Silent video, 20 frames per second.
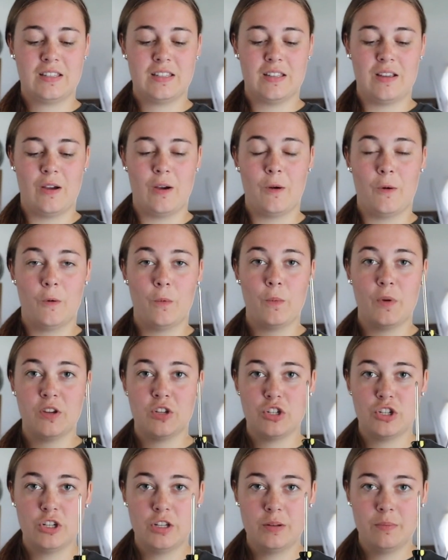so we
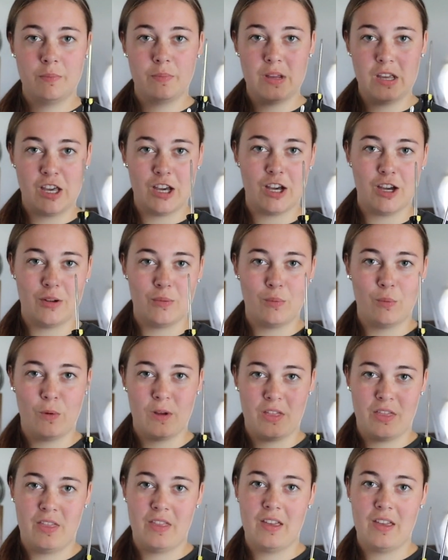should be good with